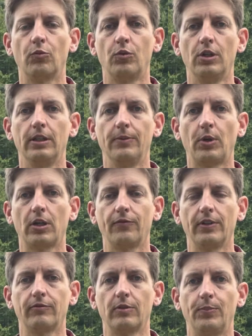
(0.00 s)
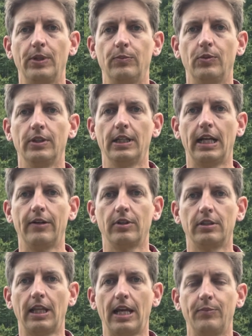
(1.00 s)
really perfect for people that have a
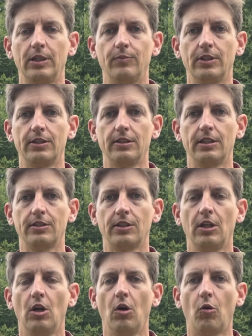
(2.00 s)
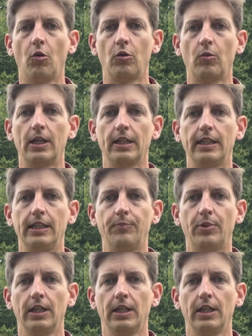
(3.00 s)
glamping business or want to keep